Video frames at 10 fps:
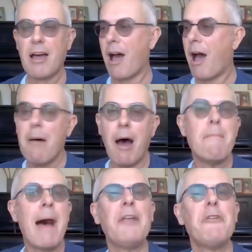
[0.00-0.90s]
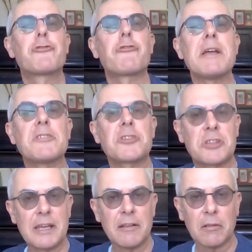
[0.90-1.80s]
A man of great
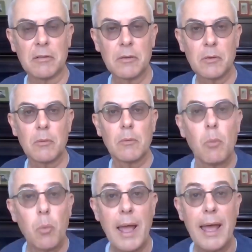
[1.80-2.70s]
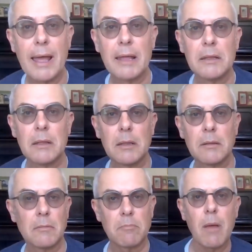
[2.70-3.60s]
skill." "Where?"
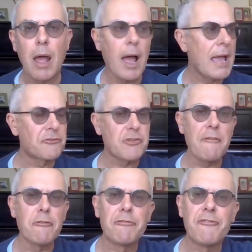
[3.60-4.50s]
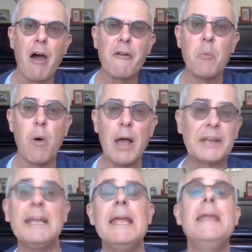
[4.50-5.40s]
"I have travelled far and
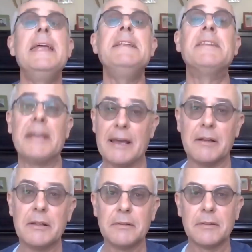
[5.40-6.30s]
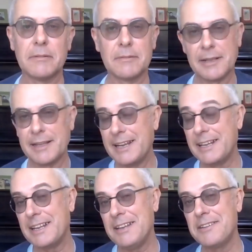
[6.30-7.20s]
wide, in India."
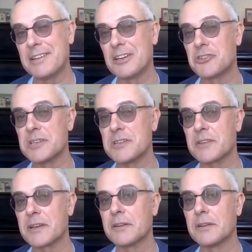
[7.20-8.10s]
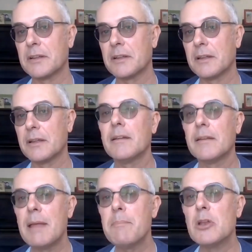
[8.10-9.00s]
"In India," she said.
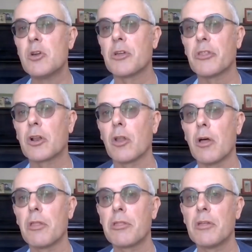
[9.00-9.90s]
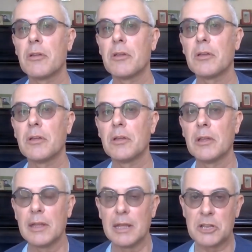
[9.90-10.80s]
"Let me look at the cloth."
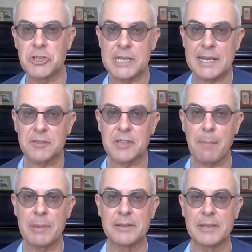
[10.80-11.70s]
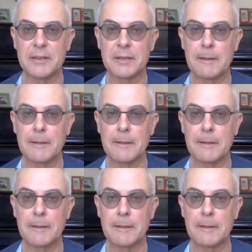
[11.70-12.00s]
And she examined it.